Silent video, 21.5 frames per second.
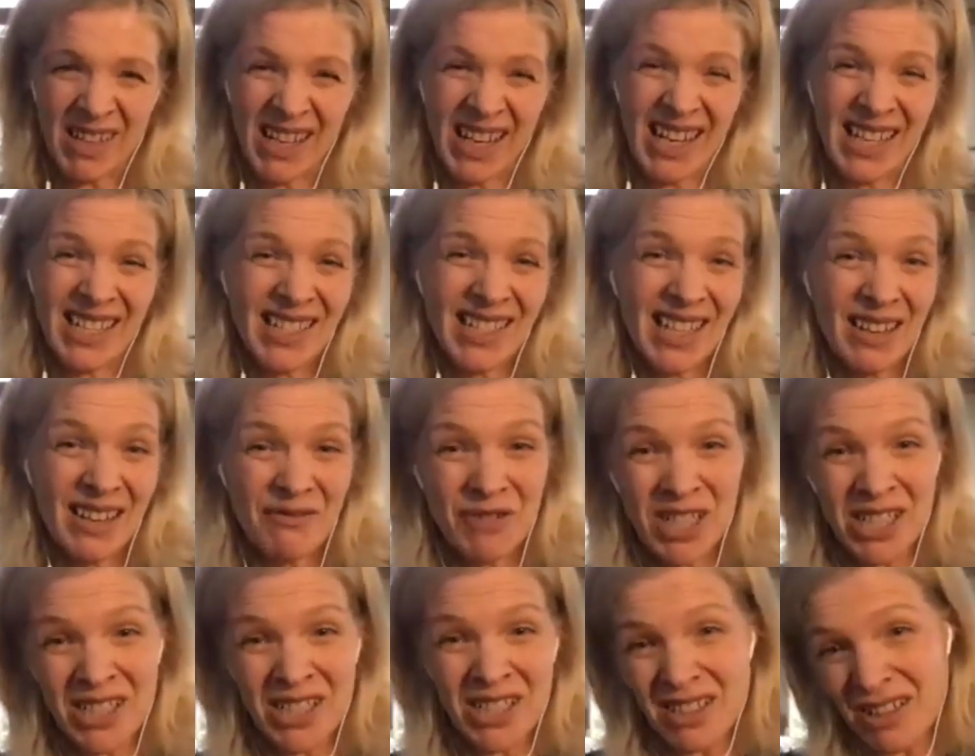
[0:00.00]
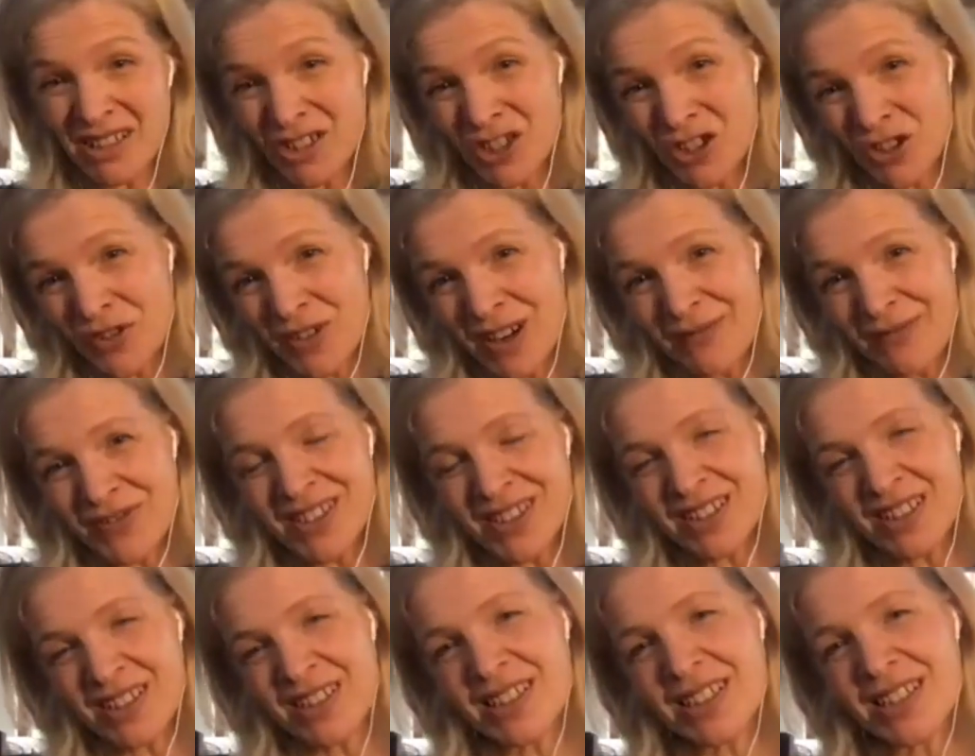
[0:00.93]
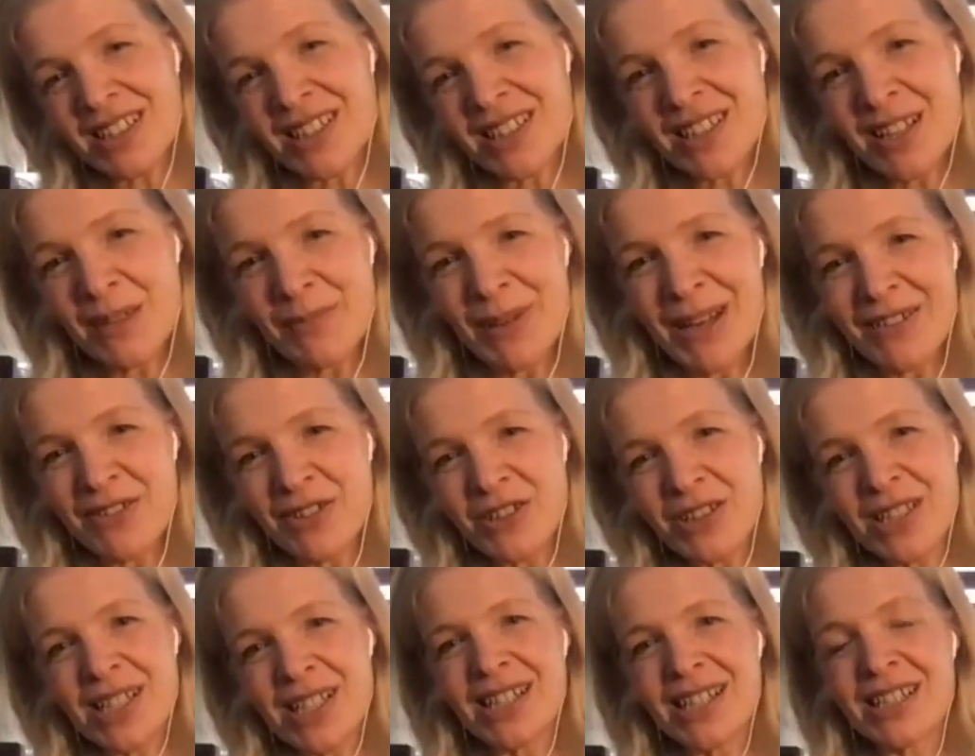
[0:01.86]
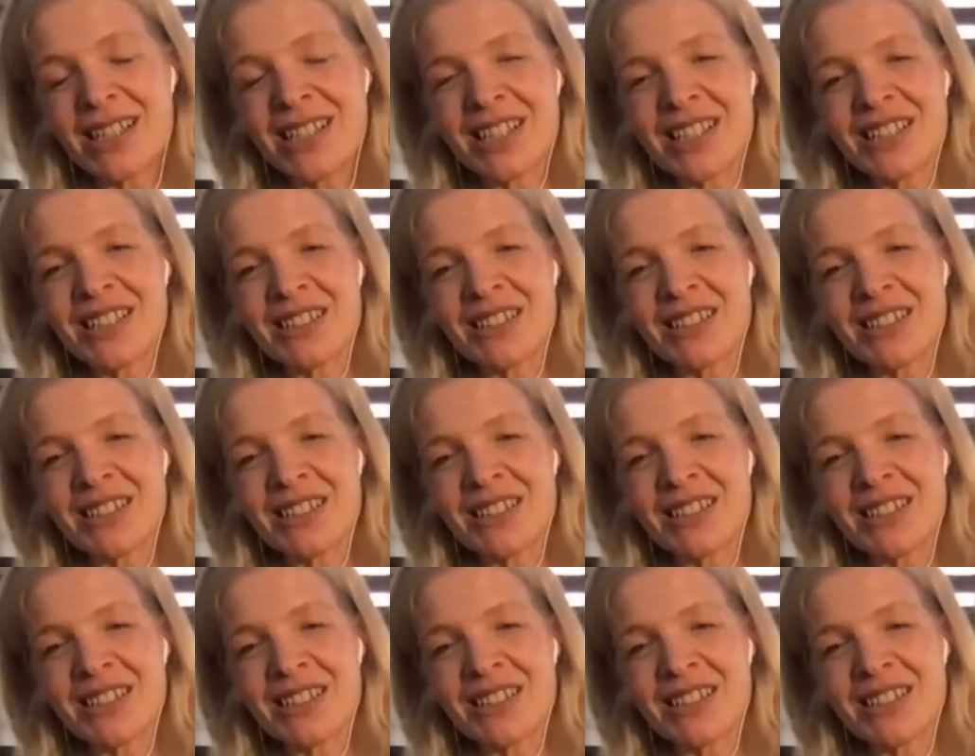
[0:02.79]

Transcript: Is there research or evidence about it?